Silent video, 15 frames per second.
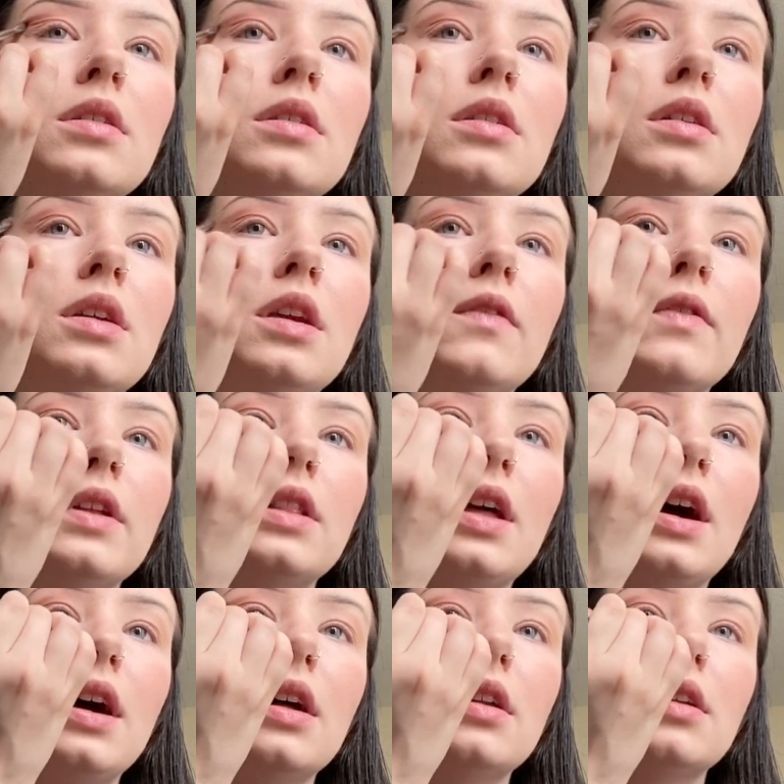give it
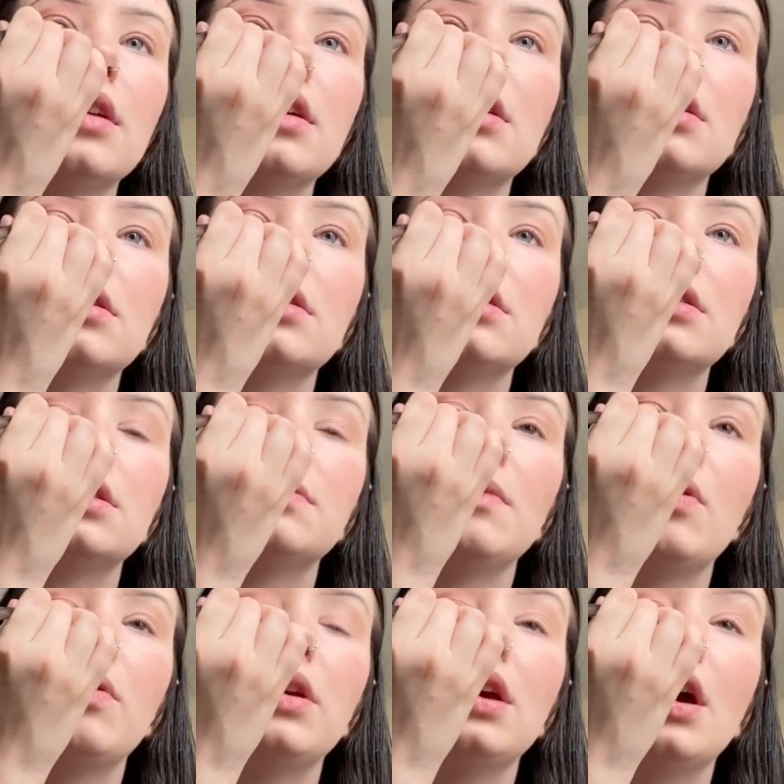that
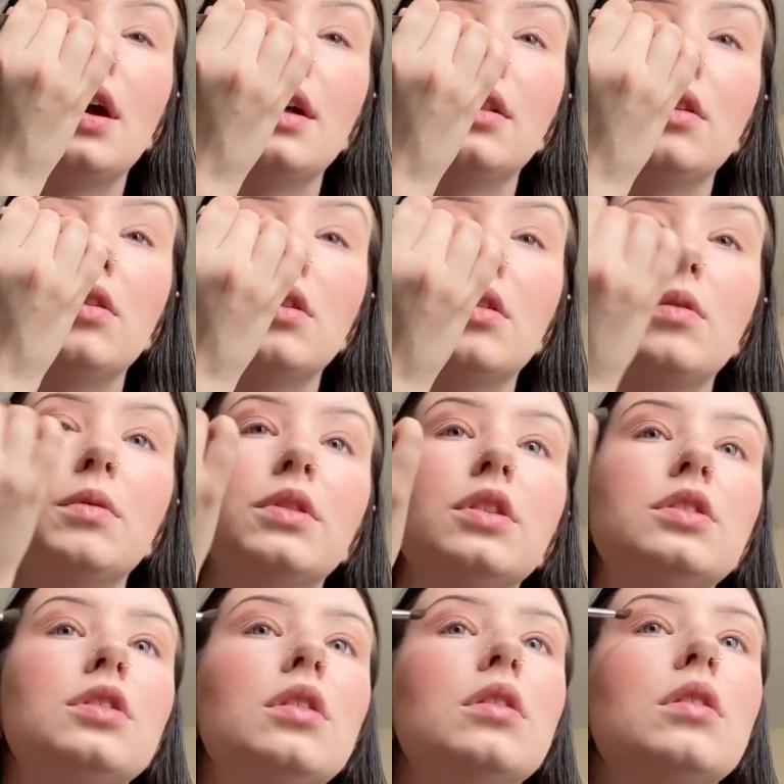smoky eye look with the
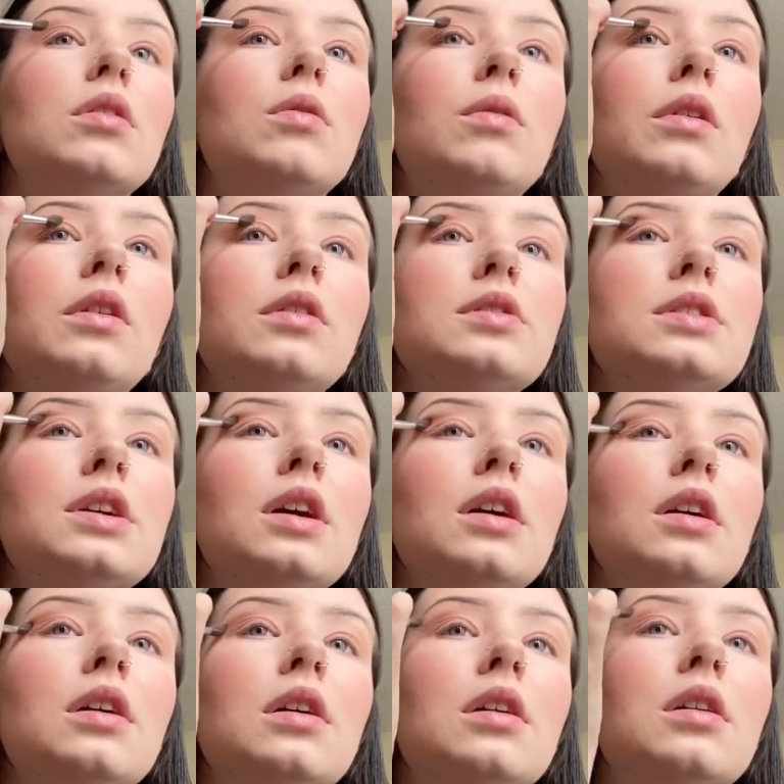darker corners
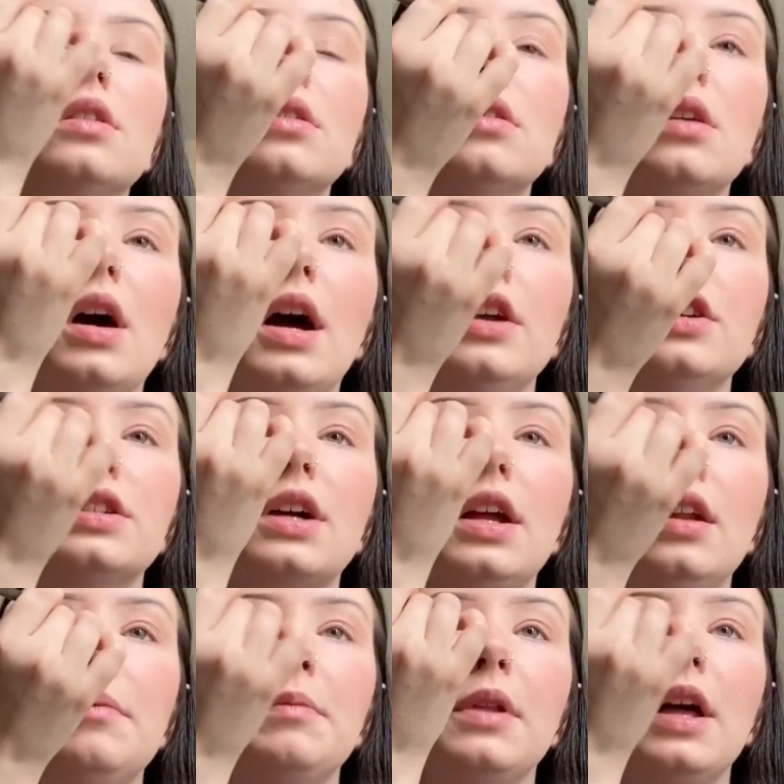there. I just
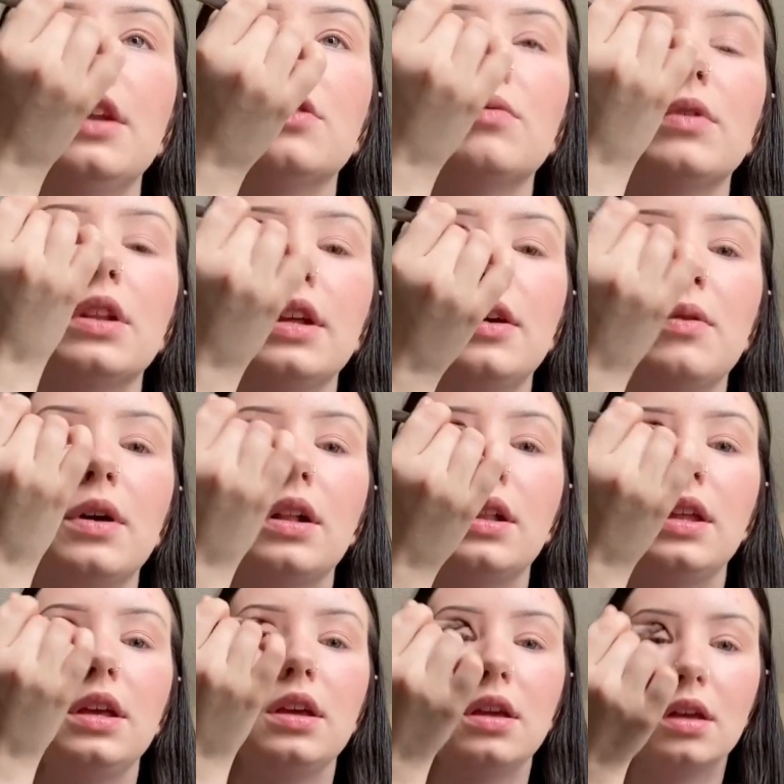kind of blend really
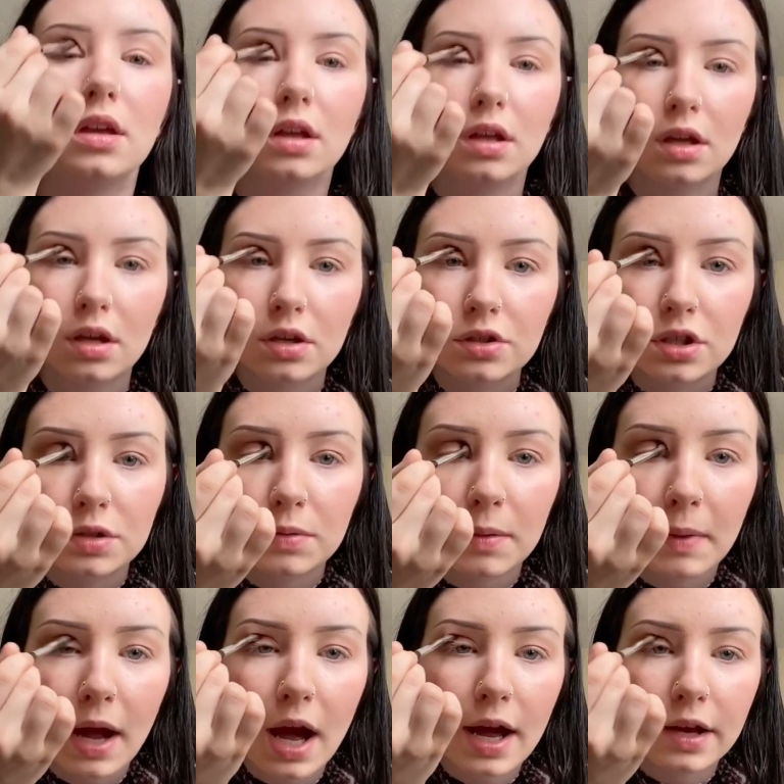quickly just where
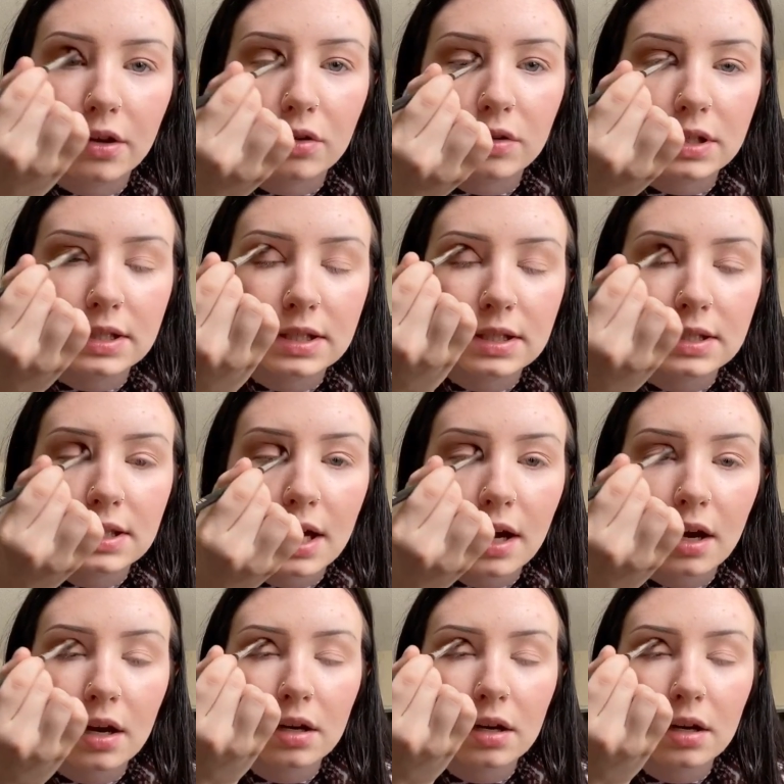my eye crease is there,